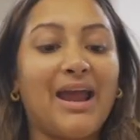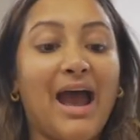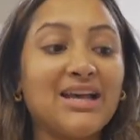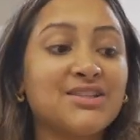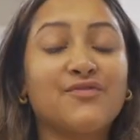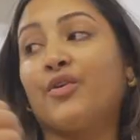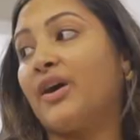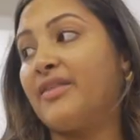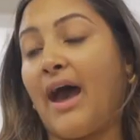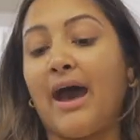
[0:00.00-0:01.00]
I asked
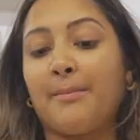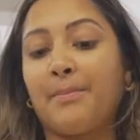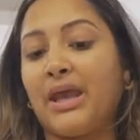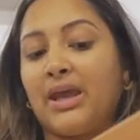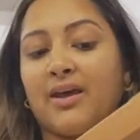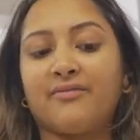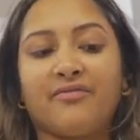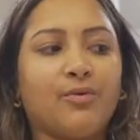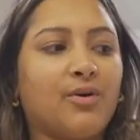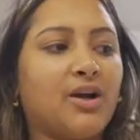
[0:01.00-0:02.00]
for that pan
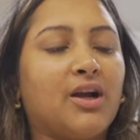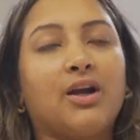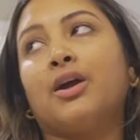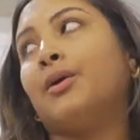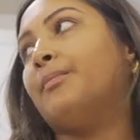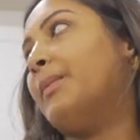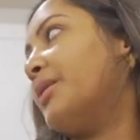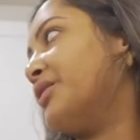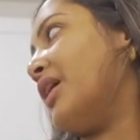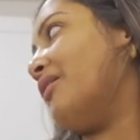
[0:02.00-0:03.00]
for my
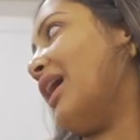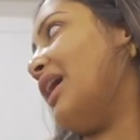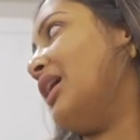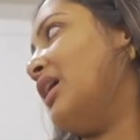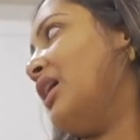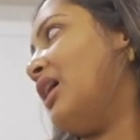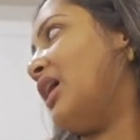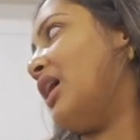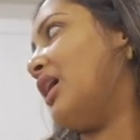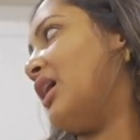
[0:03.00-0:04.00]
birthday, right?
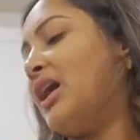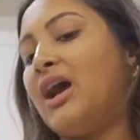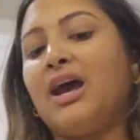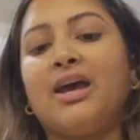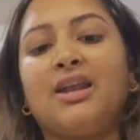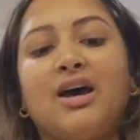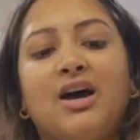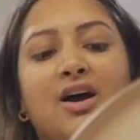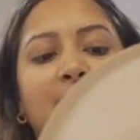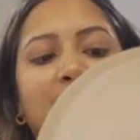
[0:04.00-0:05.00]
Yeah. And
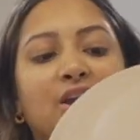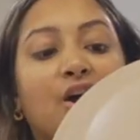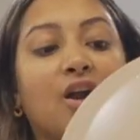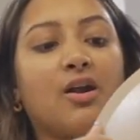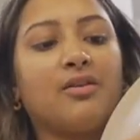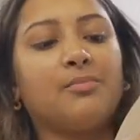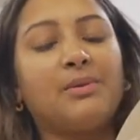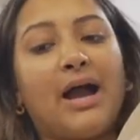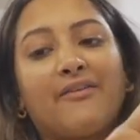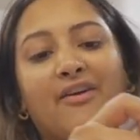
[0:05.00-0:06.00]
um, he got it on the
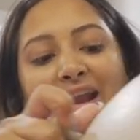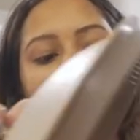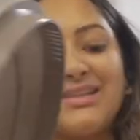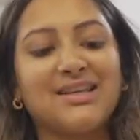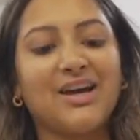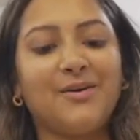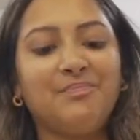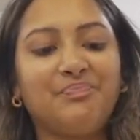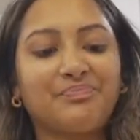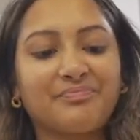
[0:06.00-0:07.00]
Black Friday sale,
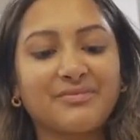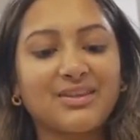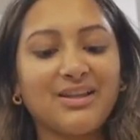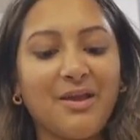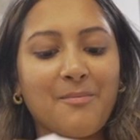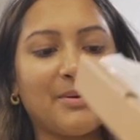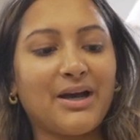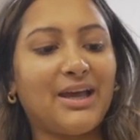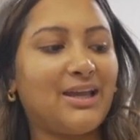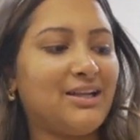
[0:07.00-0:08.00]

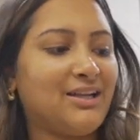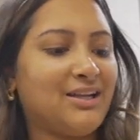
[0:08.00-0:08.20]
but